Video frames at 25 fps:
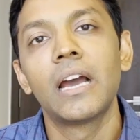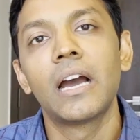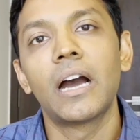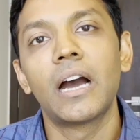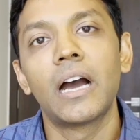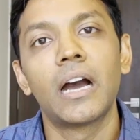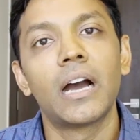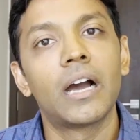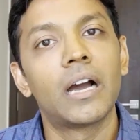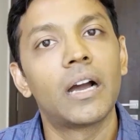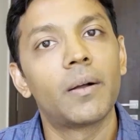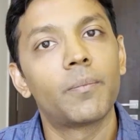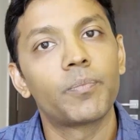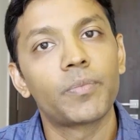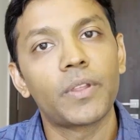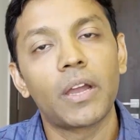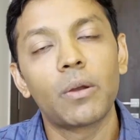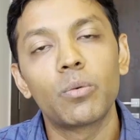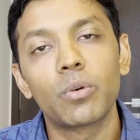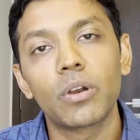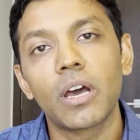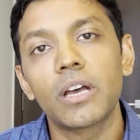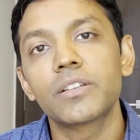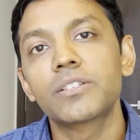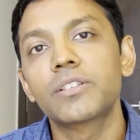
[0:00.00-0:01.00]
I
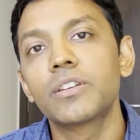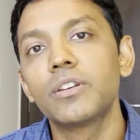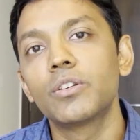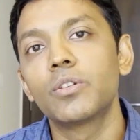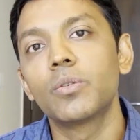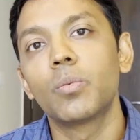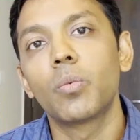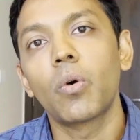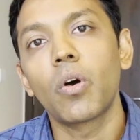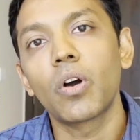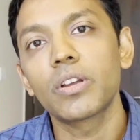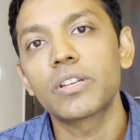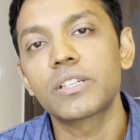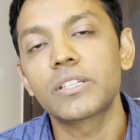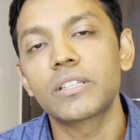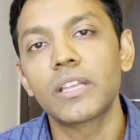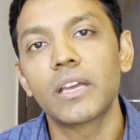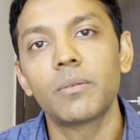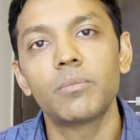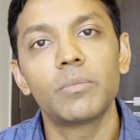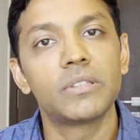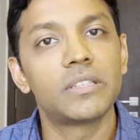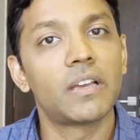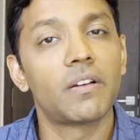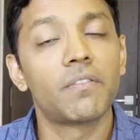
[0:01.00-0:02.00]
would ask you to watch
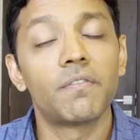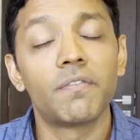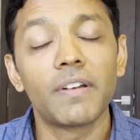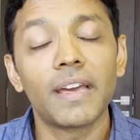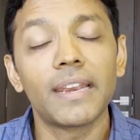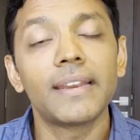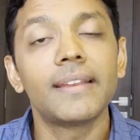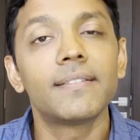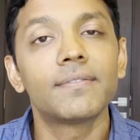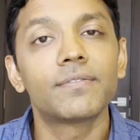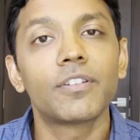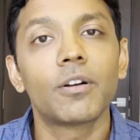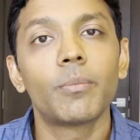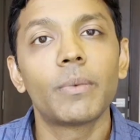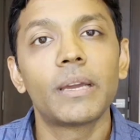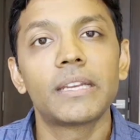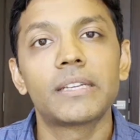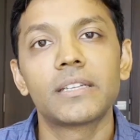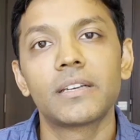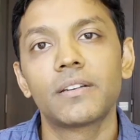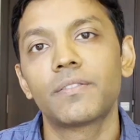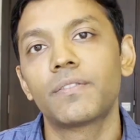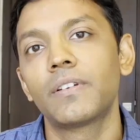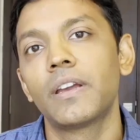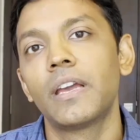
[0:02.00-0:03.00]
them. They're very
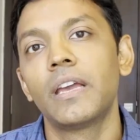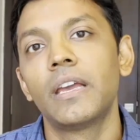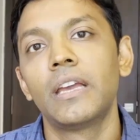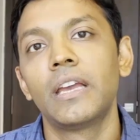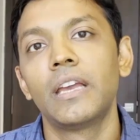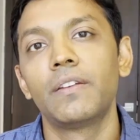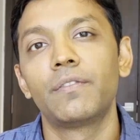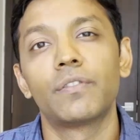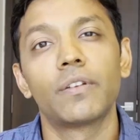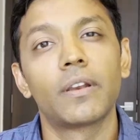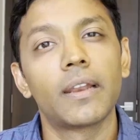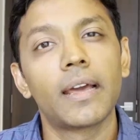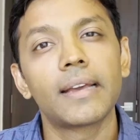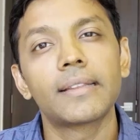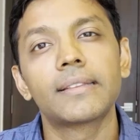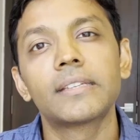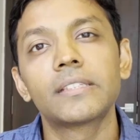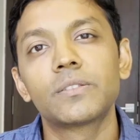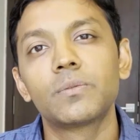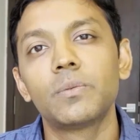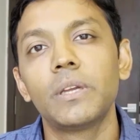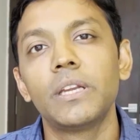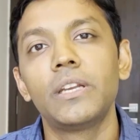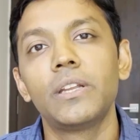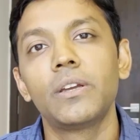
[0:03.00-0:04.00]
informative. If you like
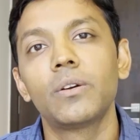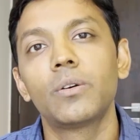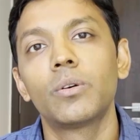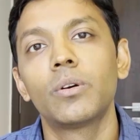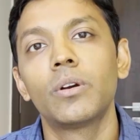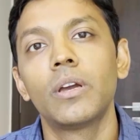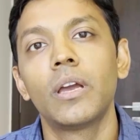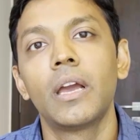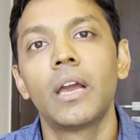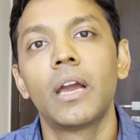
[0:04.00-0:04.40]
this video,